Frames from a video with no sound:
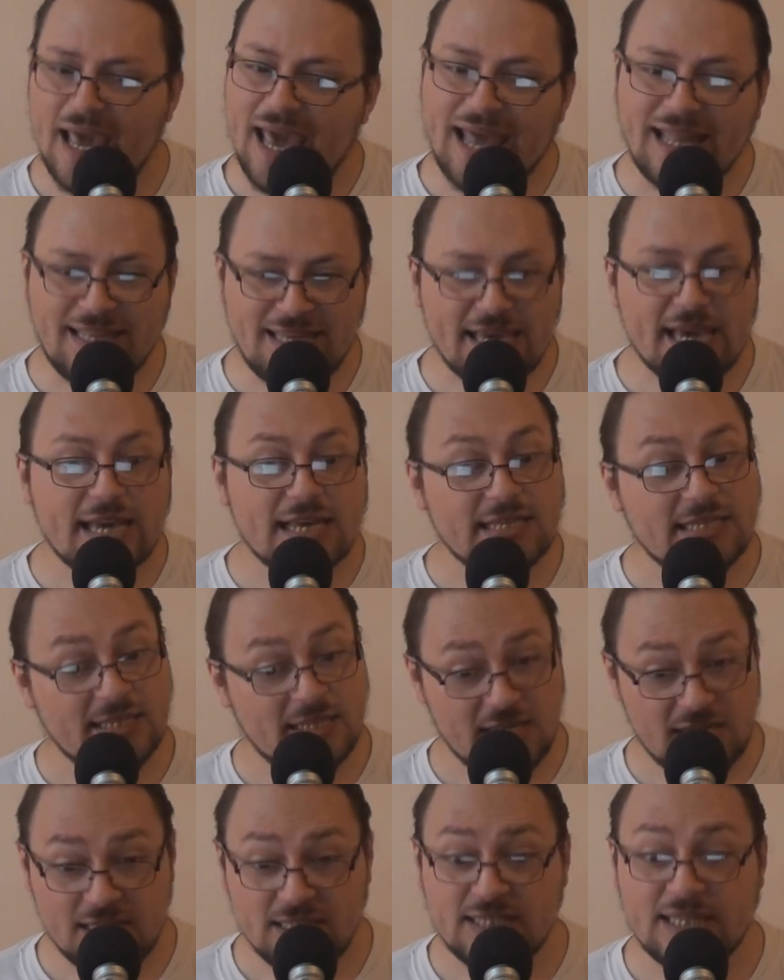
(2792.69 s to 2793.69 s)
And yes,
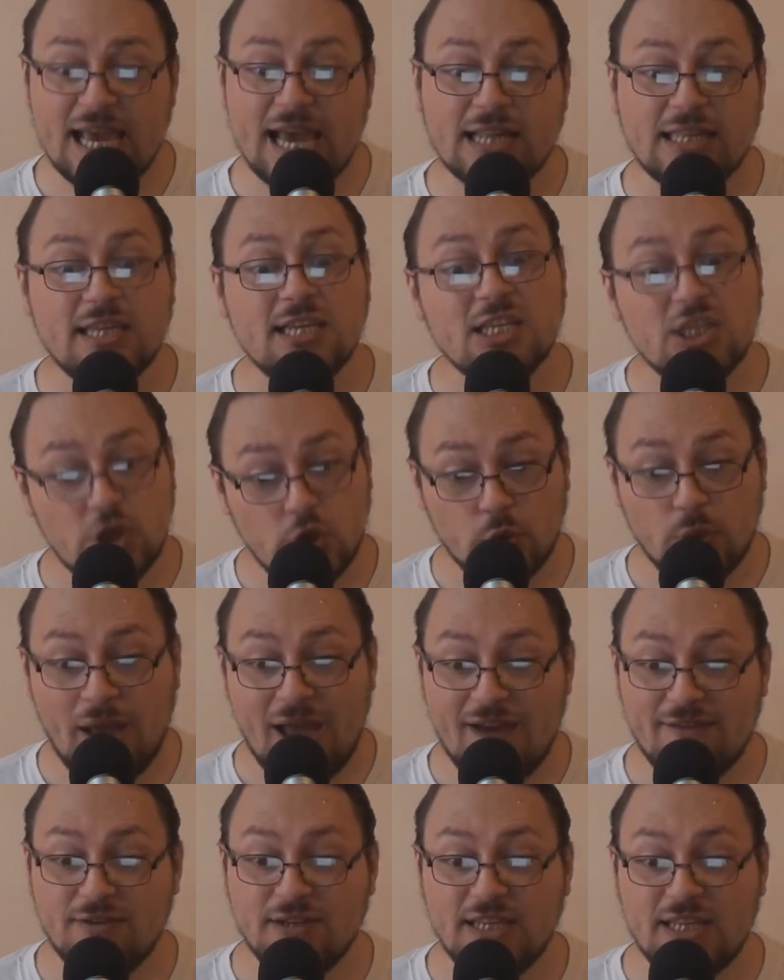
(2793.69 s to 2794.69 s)
these tactics do
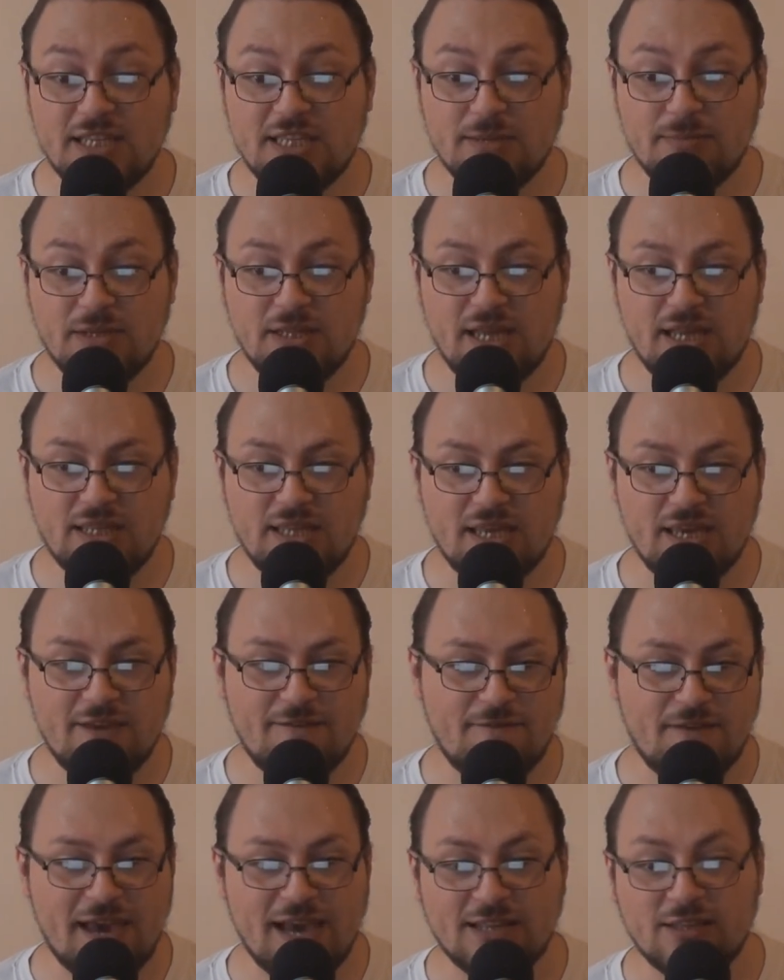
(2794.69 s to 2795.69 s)
have an intimidating
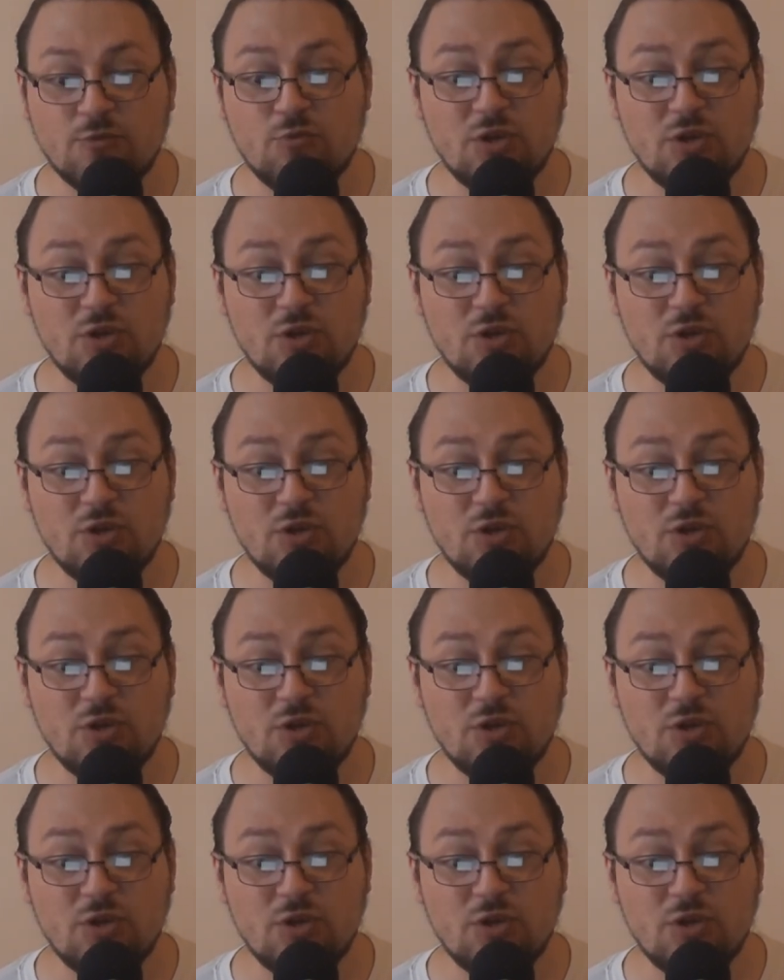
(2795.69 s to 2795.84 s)
effect,